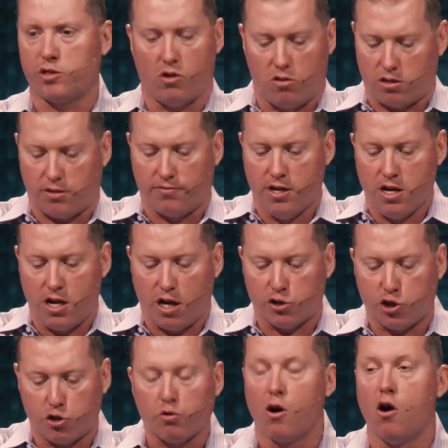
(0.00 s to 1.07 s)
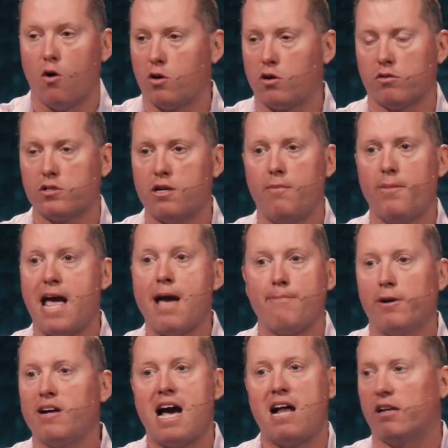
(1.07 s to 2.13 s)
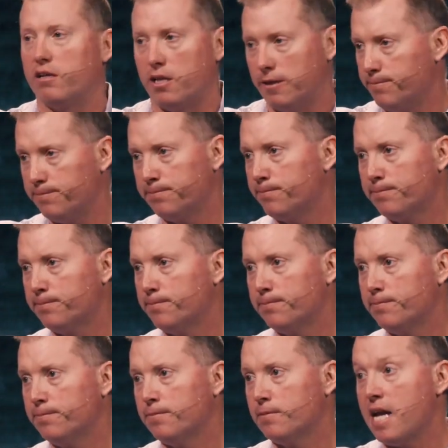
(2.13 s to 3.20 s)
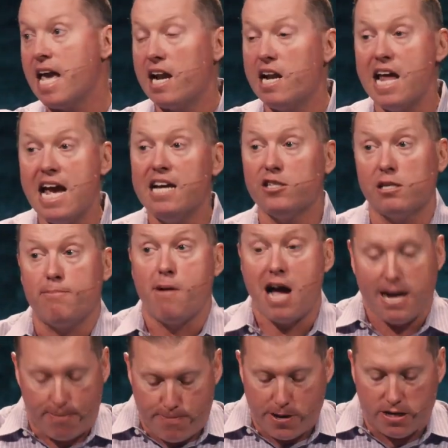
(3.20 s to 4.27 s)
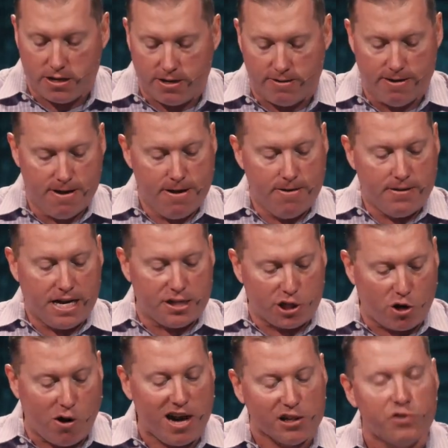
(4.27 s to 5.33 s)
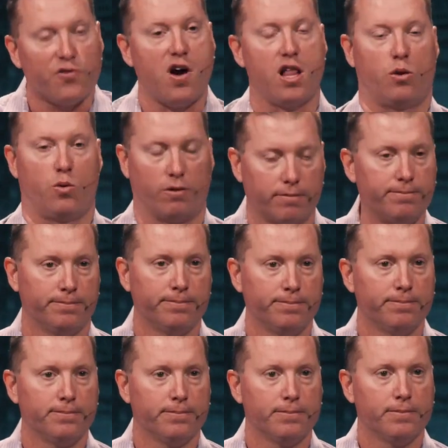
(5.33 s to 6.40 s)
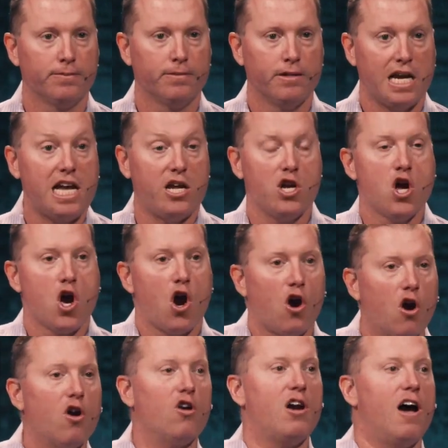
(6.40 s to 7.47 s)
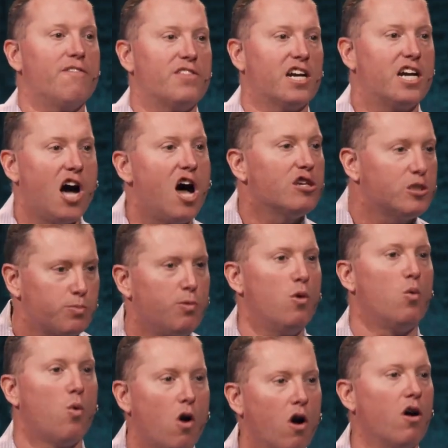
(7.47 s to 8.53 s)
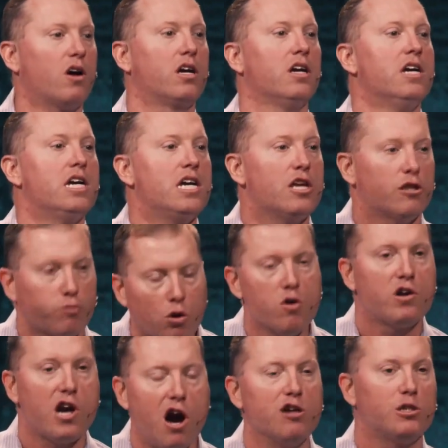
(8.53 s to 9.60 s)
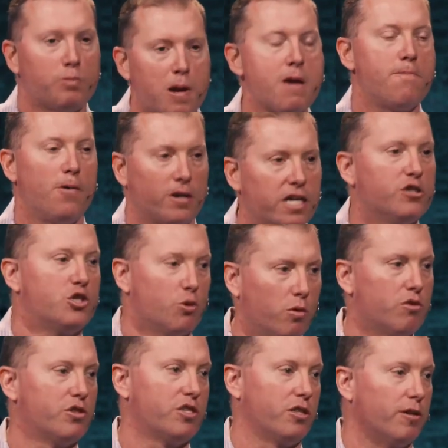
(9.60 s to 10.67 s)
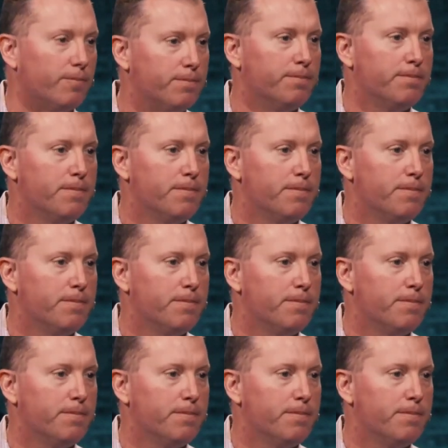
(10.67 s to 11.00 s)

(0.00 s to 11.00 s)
result of a stroke or some abnormality. Ananias, in my opinion, is a Christ follower. He had heard of the gospel work through God's people in Jerusalem.